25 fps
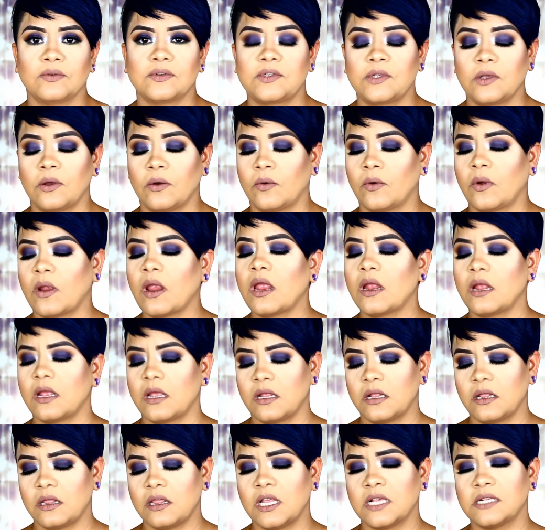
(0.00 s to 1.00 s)
So
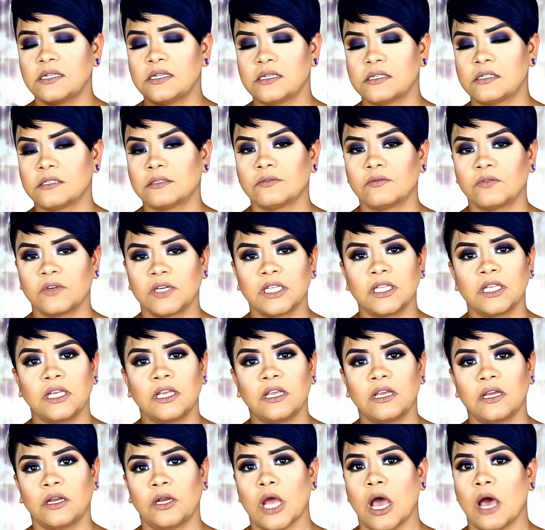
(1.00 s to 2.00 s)
this is a really
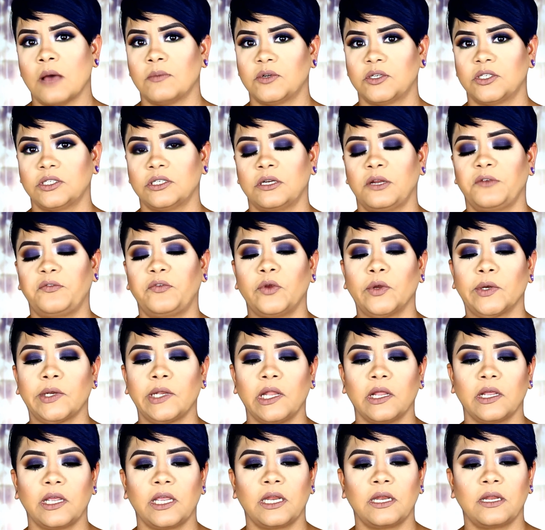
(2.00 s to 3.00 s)
good option if you're
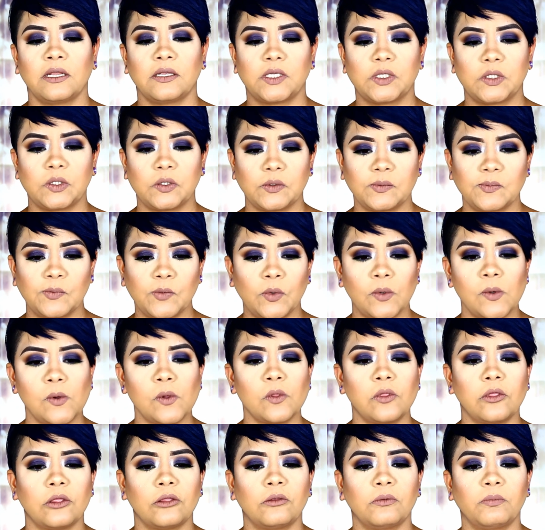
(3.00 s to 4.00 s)
looking at a
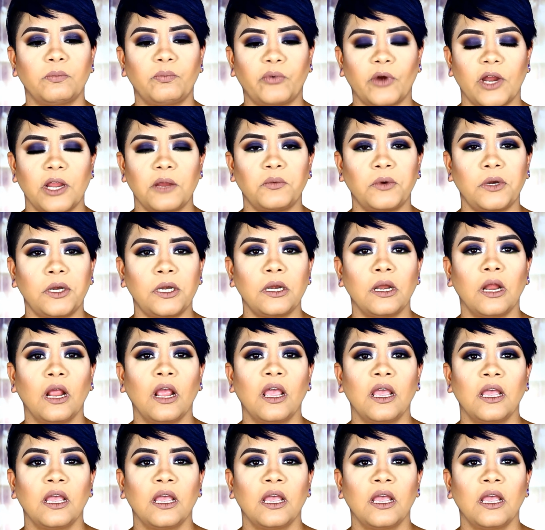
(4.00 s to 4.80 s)
smooth primer